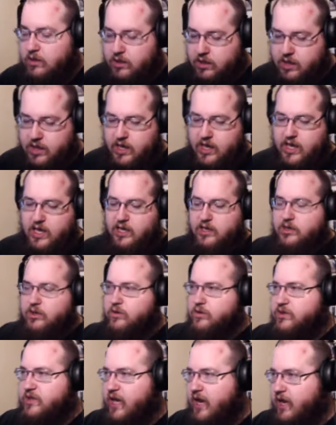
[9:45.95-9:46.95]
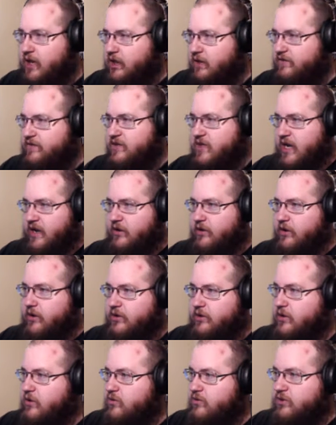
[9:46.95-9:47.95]
Hey, a new tale of terror.
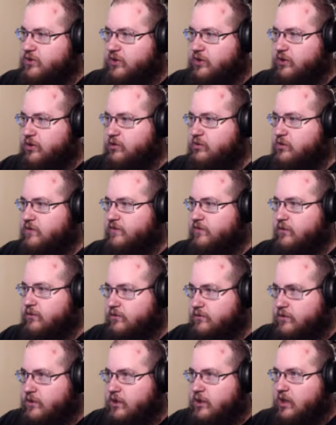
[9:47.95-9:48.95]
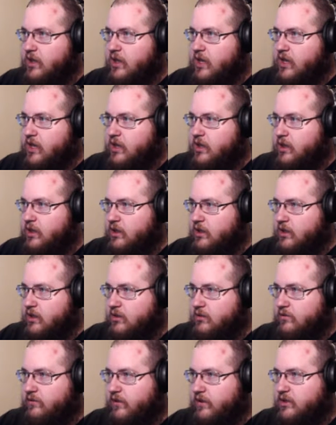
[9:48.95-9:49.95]
Those are useful.
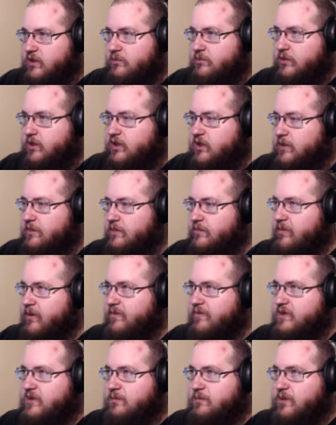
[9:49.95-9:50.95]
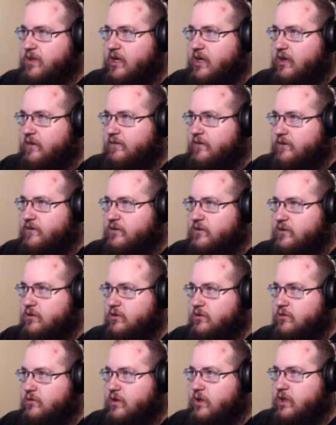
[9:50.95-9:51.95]
We've actually built up a bit of a supply of those
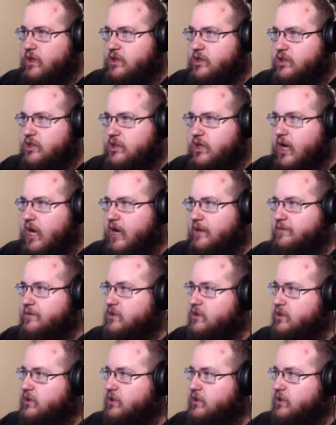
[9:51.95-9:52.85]
too. Any shops?